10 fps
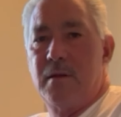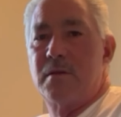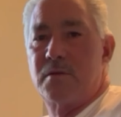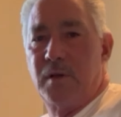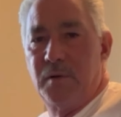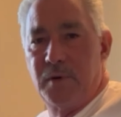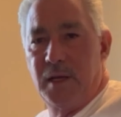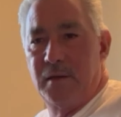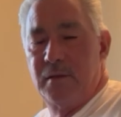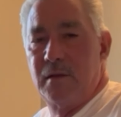So anyway,
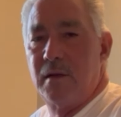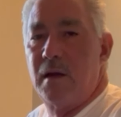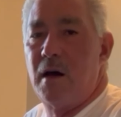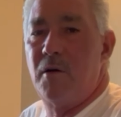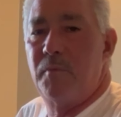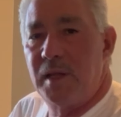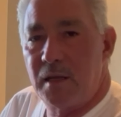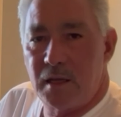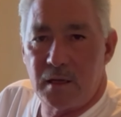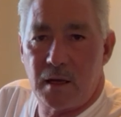I'll
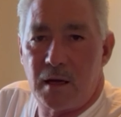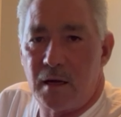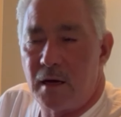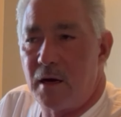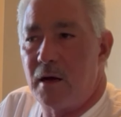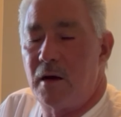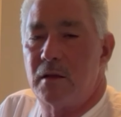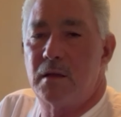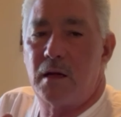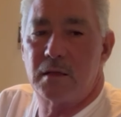
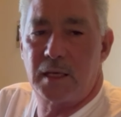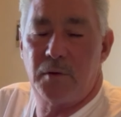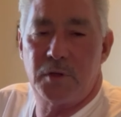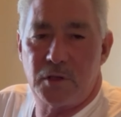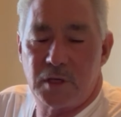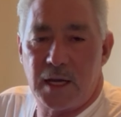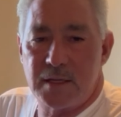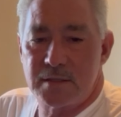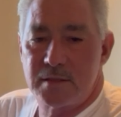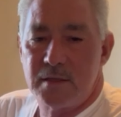get with you
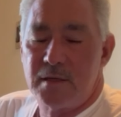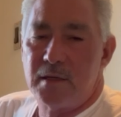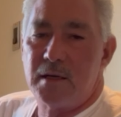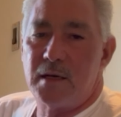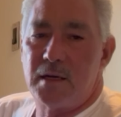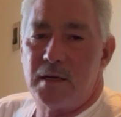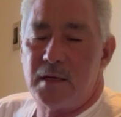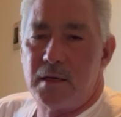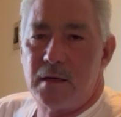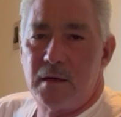guys
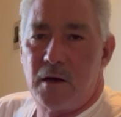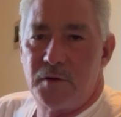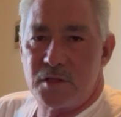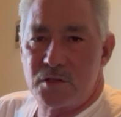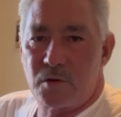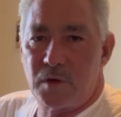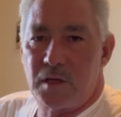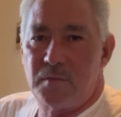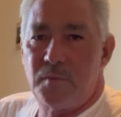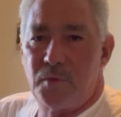on this story
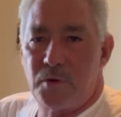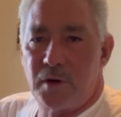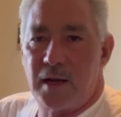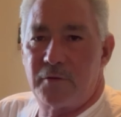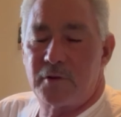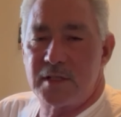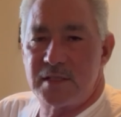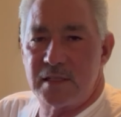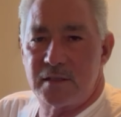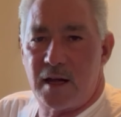more after I see
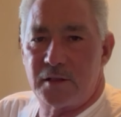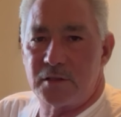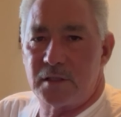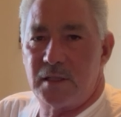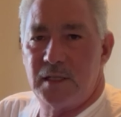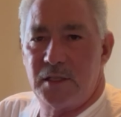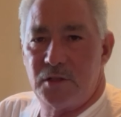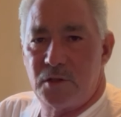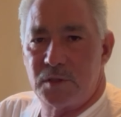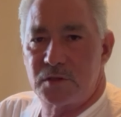the doctor. I'll let you
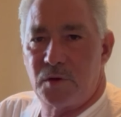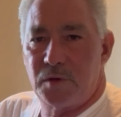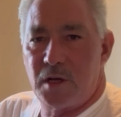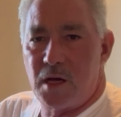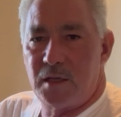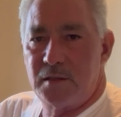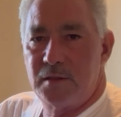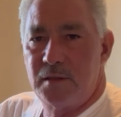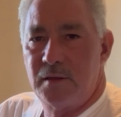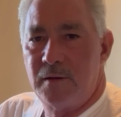know what's going on.
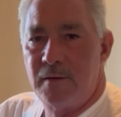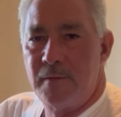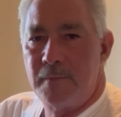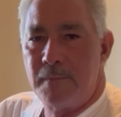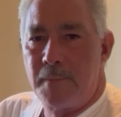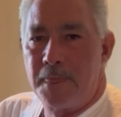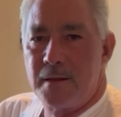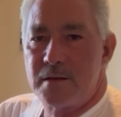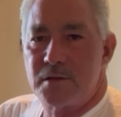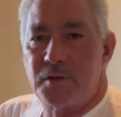
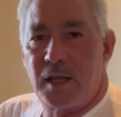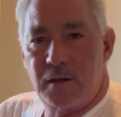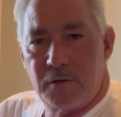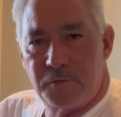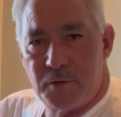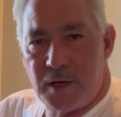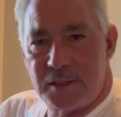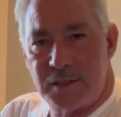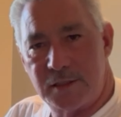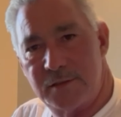So thank you for watching.